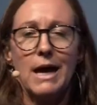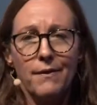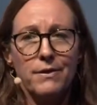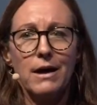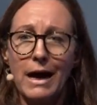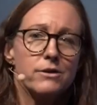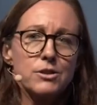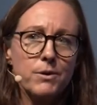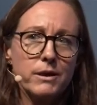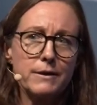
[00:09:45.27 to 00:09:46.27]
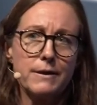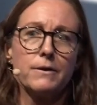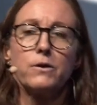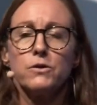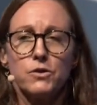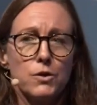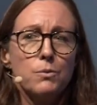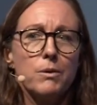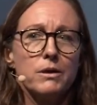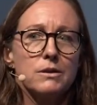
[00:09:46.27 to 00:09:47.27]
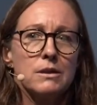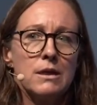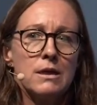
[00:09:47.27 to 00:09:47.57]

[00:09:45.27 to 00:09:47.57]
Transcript: and ultimately then the consumers